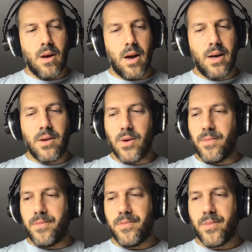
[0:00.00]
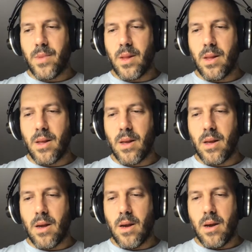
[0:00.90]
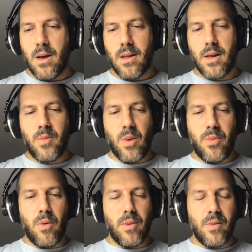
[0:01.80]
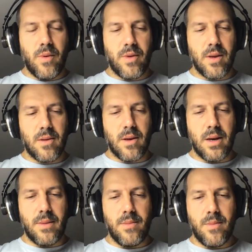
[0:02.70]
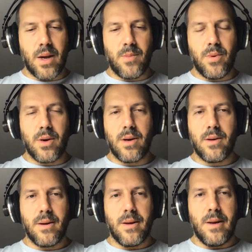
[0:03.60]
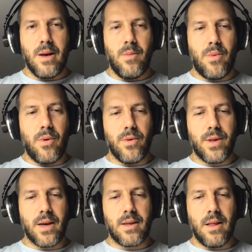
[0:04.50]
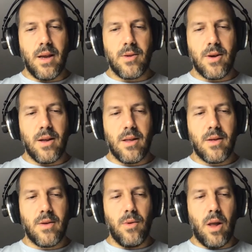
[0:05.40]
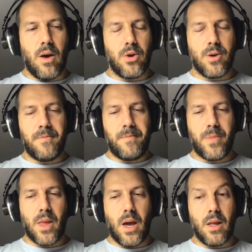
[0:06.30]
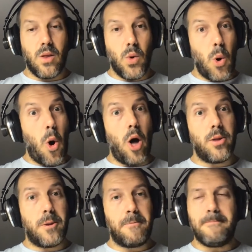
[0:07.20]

I don't know. That's my problem with this MacBook Pro 16-inch. It's too loud and too hot.